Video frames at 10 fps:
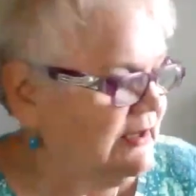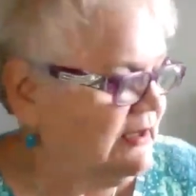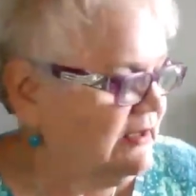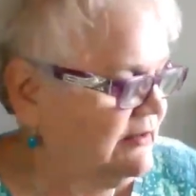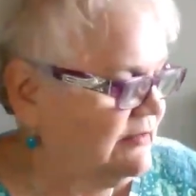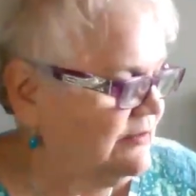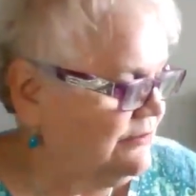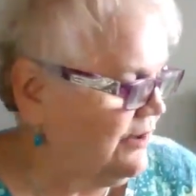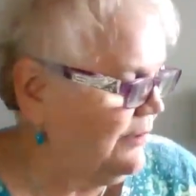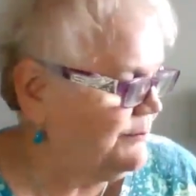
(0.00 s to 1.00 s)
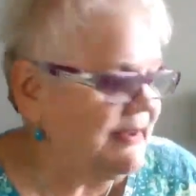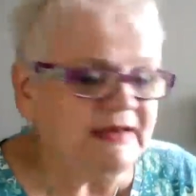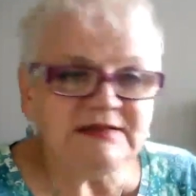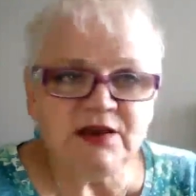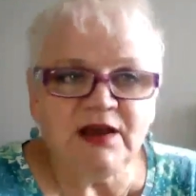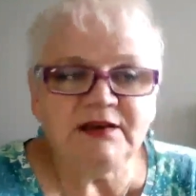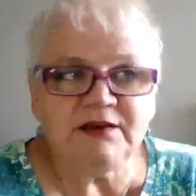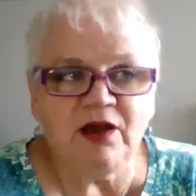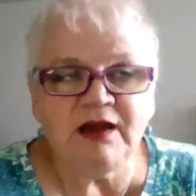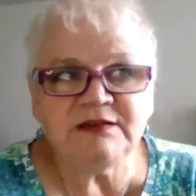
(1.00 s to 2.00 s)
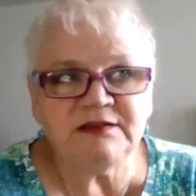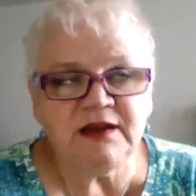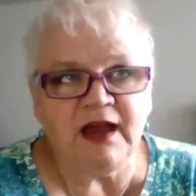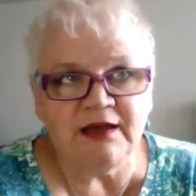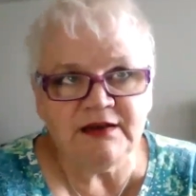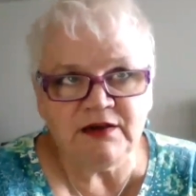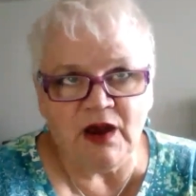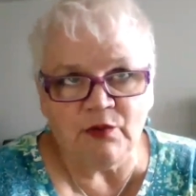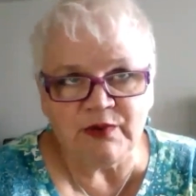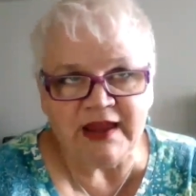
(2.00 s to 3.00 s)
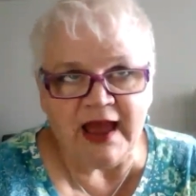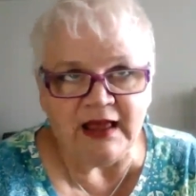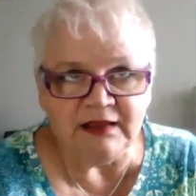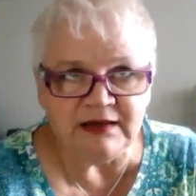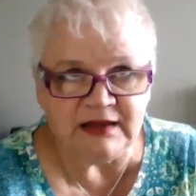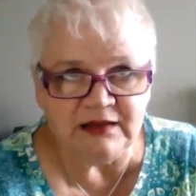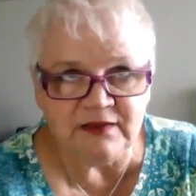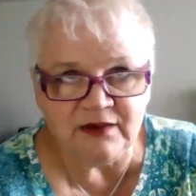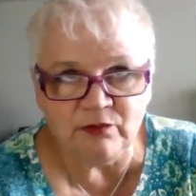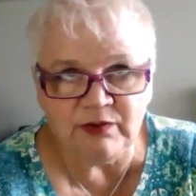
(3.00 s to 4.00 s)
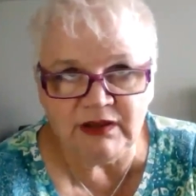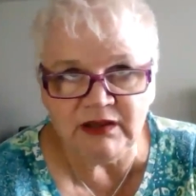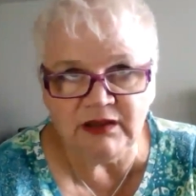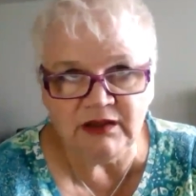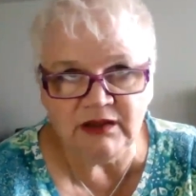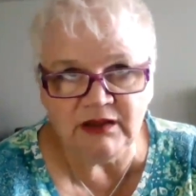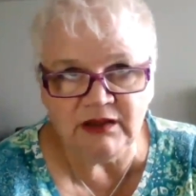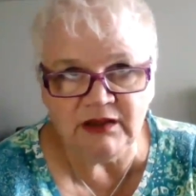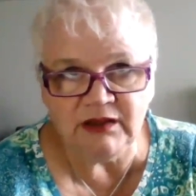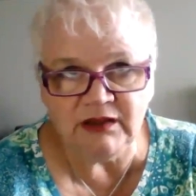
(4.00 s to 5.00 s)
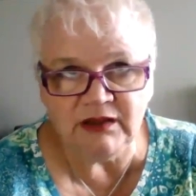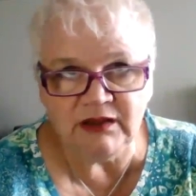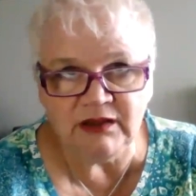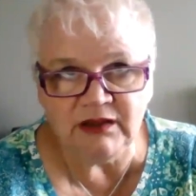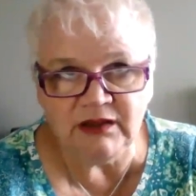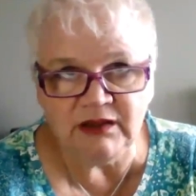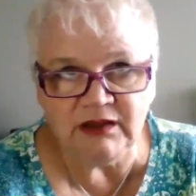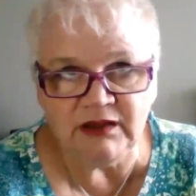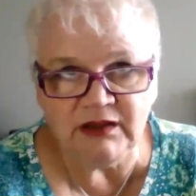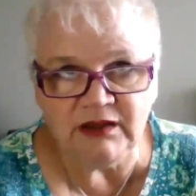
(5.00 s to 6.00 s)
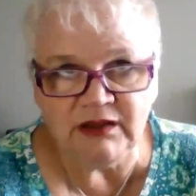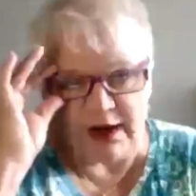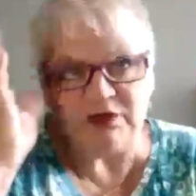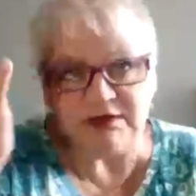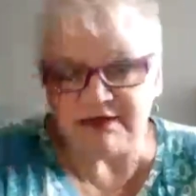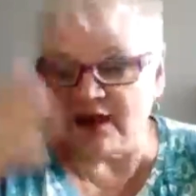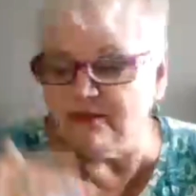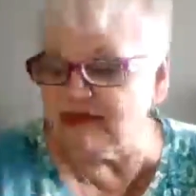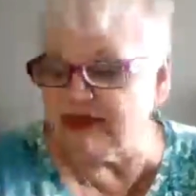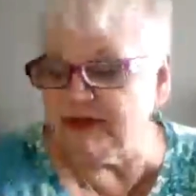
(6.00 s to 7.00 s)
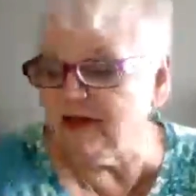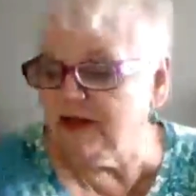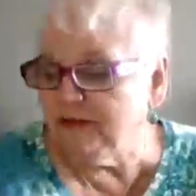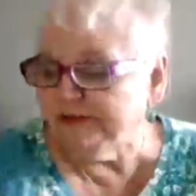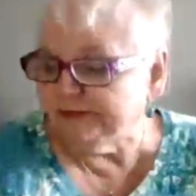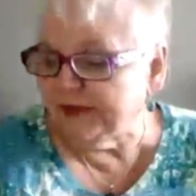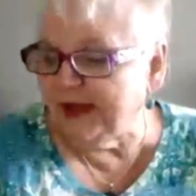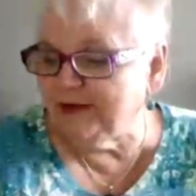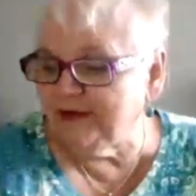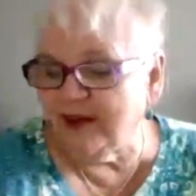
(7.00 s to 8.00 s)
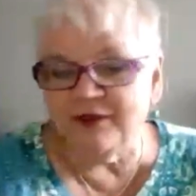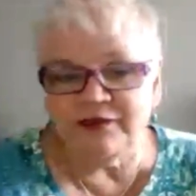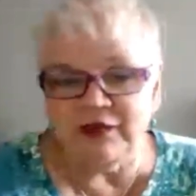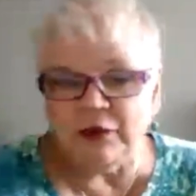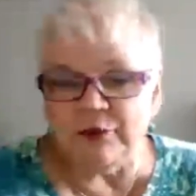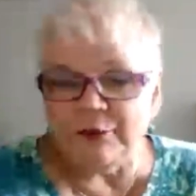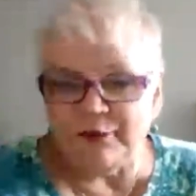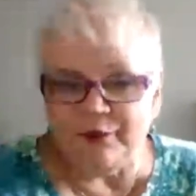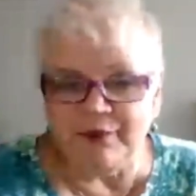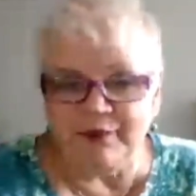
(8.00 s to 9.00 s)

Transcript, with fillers: they're not based on on on a reality that we you know that we ground ourselves in and I mean, how know, we talk